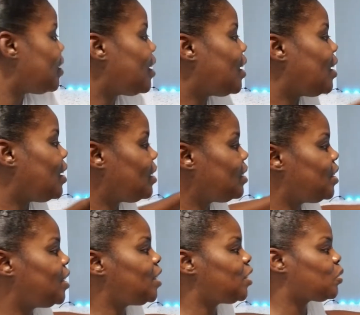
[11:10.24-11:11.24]

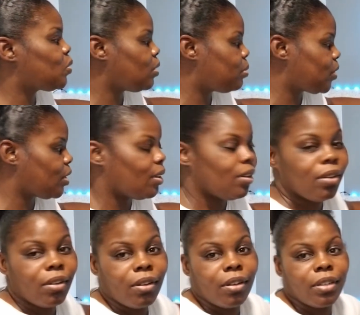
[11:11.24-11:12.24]
LED strips are
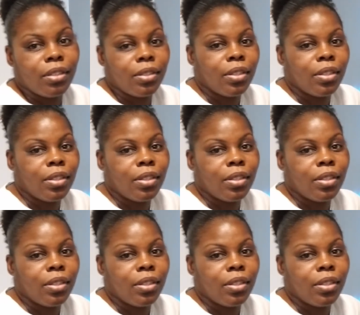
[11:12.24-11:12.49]
on.